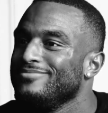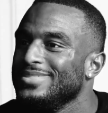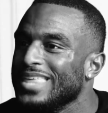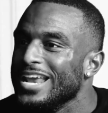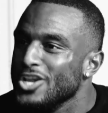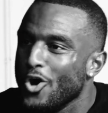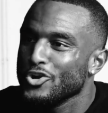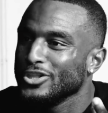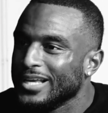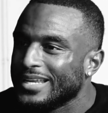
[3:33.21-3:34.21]
they know
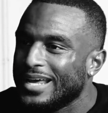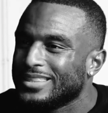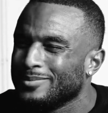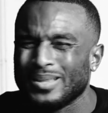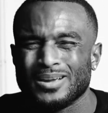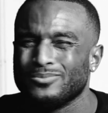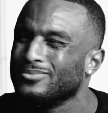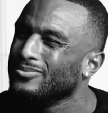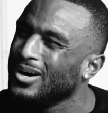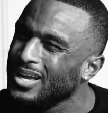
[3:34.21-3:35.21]
you're looking at them like,
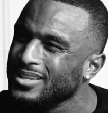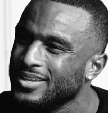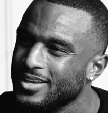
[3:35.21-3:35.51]
what?